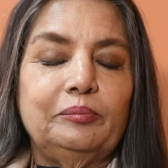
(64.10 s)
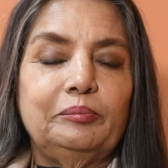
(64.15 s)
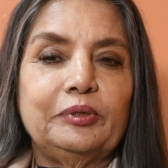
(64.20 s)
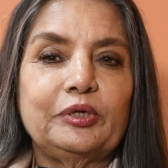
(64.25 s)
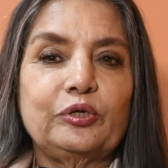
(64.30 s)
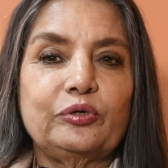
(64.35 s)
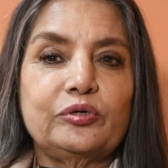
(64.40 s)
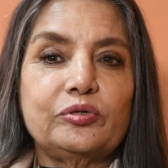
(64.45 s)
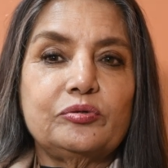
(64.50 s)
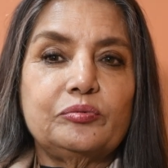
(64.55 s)

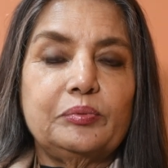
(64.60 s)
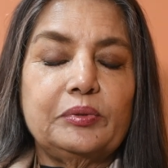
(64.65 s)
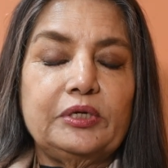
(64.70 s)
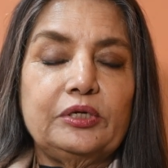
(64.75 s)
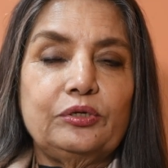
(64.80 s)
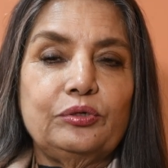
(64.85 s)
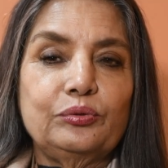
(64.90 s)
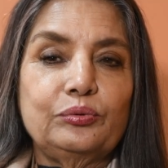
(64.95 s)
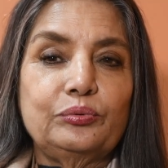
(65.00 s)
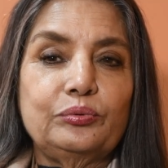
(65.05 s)
because we
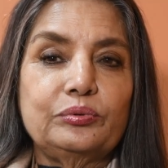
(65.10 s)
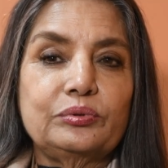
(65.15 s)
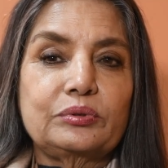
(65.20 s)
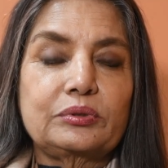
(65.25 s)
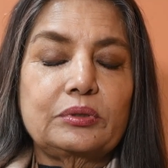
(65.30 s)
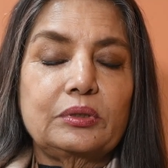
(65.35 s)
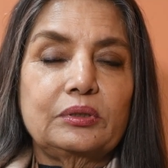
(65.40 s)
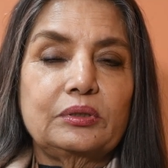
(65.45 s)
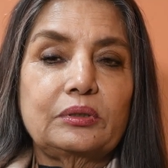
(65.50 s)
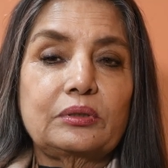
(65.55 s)

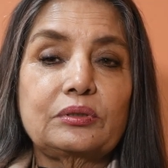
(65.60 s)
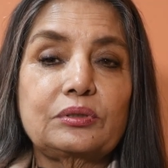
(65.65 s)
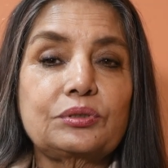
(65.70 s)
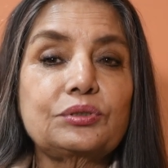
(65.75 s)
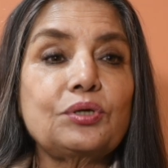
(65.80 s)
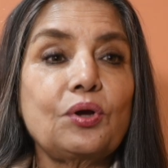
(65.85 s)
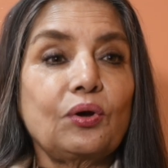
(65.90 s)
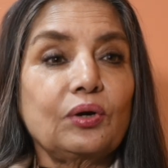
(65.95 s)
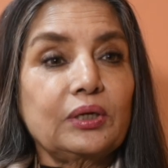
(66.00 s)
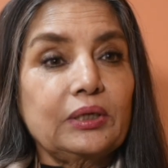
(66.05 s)
use
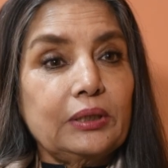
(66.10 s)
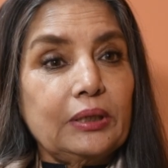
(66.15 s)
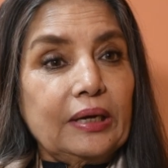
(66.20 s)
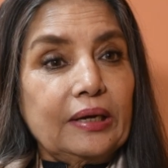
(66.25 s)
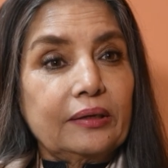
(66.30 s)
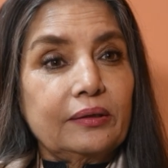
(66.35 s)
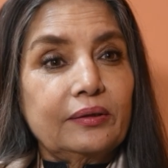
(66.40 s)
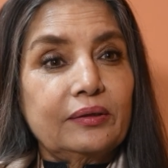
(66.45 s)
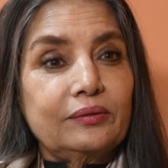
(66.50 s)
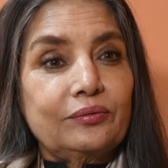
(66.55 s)
song
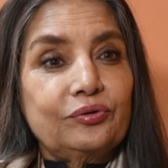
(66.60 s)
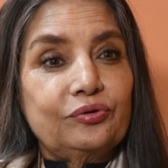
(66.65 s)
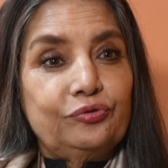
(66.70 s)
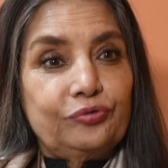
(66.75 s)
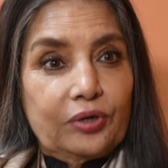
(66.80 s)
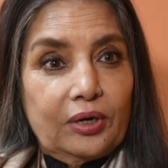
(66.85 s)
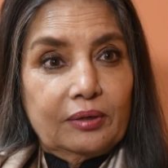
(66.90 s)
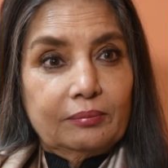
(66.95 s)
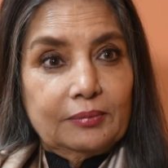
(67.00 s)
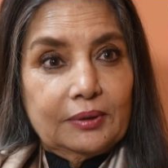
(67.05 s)
and
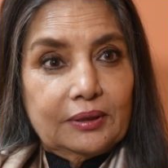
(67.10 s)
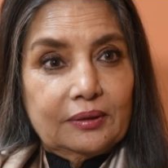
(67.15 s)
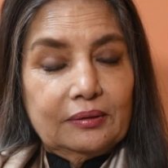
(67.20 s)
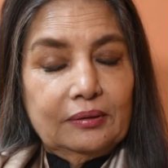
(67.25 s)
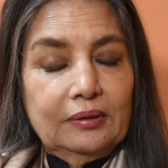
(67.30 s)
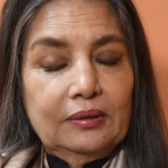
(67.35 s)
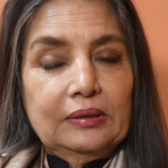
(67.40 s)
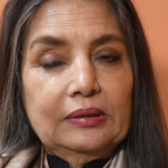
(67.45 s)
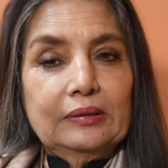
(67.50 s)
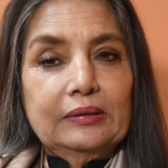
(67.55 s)
drama
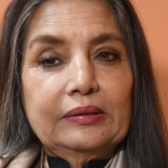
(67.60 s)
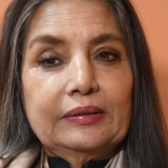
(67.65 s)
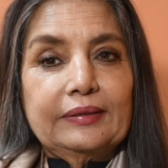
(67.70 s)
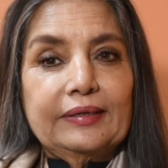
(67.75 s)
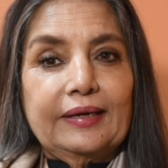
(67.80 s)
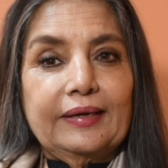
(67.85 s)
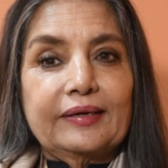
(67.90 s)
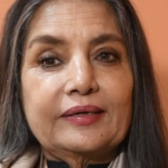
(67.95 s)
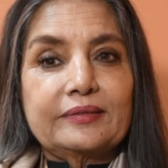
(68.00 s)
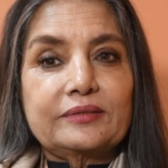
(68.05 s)

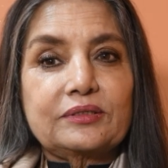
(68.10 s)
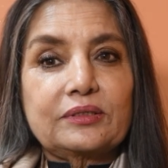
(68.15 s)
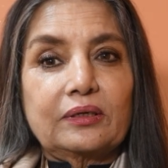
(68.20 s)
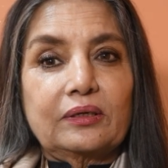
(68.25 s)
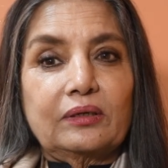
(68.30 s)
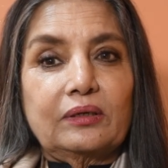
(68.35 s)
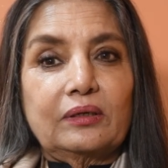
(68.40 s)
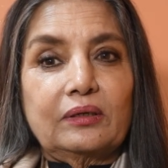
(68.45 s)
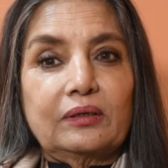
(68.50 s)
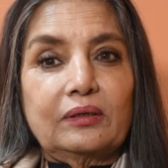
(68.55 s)
as
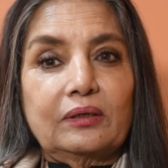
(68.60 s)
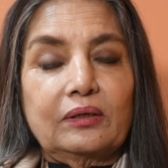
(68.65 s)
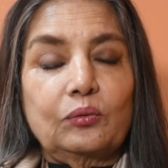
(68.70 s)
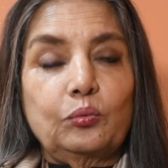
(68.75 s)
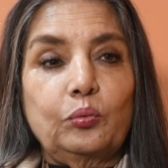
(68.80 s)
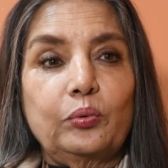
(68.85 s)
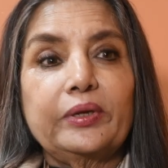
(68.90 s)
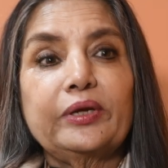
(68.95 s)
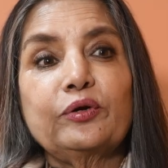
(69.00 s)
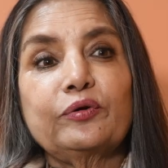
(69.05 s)
a
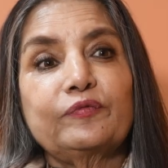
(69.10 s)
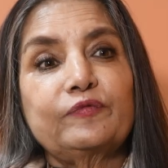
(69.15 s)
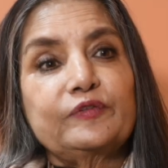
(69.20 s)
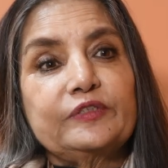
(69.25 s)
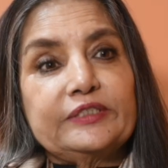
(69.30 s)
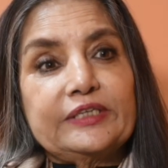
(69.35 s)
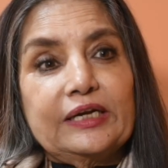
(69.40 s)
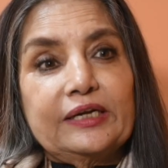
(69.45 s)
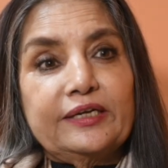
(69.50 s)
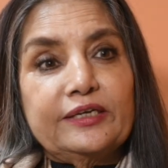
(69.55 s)
way of
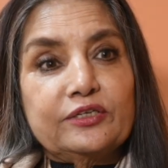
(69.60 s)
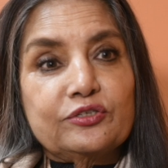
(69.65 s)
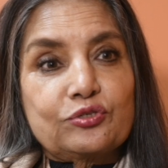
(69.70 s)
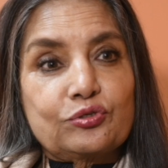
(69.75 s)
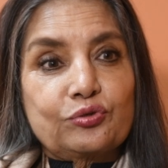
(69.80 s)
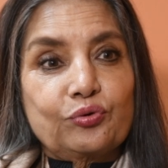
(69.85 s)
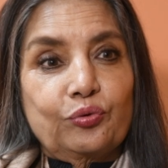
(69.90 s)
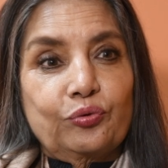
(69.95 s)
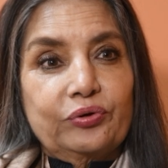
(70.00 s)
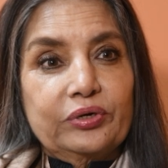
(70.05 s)
telling
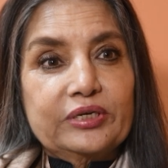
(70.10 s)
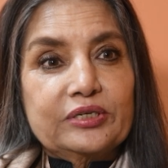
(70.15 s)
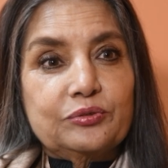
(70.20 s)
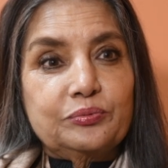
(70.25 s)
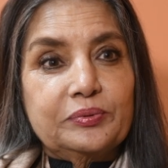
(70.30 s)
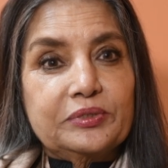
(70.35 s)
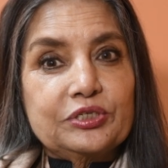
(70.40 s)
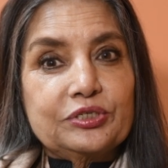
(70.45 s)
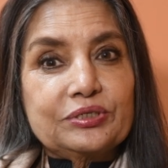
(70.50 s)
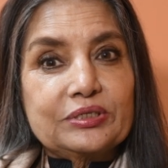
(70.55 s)

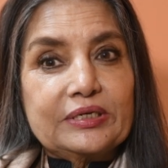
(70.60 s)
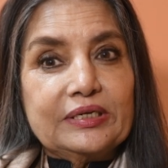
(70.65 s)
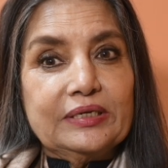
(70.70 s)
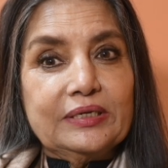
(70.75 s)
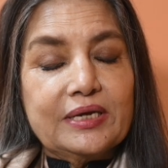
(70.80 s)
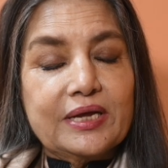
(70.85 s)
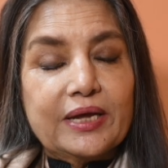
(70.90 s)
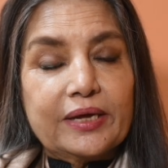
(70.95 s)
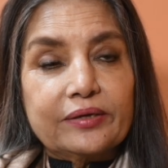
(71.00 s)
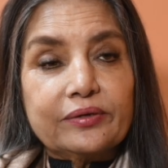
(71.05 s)
stories which is
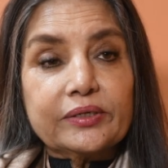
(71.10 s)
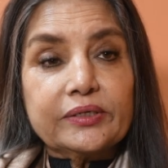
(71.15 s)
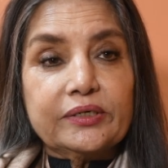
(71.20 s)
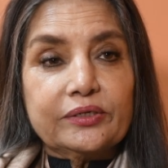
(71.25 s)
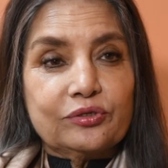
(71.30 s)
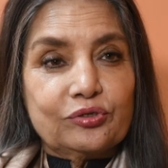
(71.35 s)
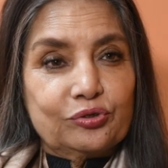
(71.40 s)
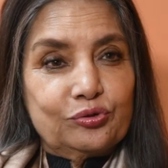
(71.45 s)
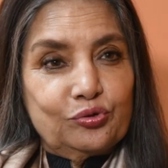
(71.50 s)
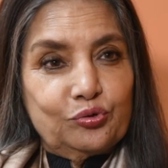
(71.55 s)

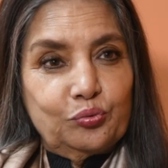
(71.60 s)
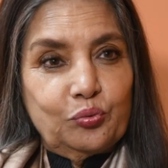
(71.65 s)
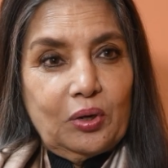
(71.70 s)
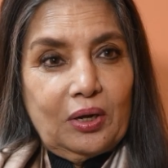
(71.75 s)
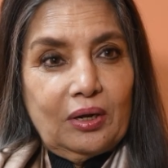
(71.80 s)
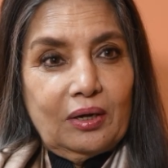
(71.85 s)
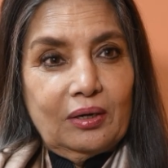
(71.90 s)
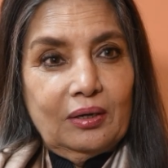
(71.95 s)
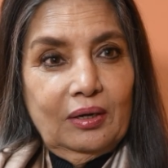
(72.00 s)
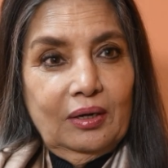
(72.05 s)
inherent to
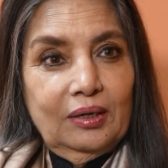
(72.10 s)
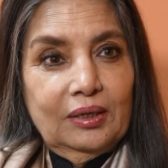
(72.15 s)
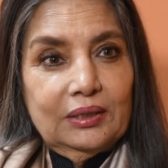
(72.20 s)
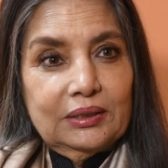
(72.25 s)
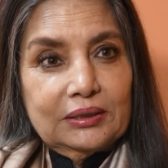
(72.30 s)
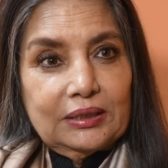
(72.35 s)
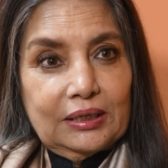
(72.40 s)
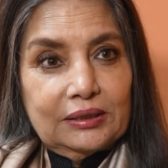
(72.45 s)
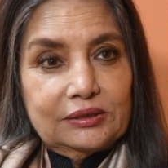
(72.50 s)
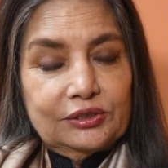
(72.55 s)
our
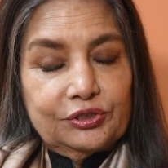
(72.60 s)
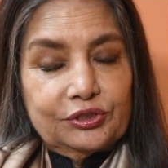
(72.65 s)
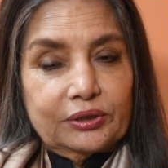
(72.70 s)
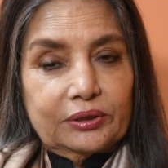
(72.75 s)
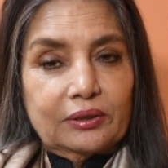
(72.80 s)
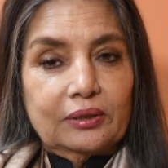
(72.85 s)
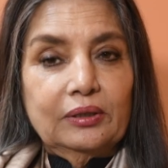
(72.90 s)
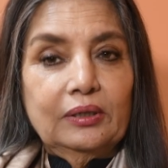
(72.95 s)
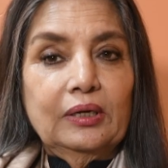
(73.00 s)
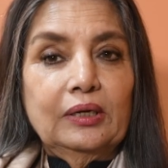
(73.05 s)
culture.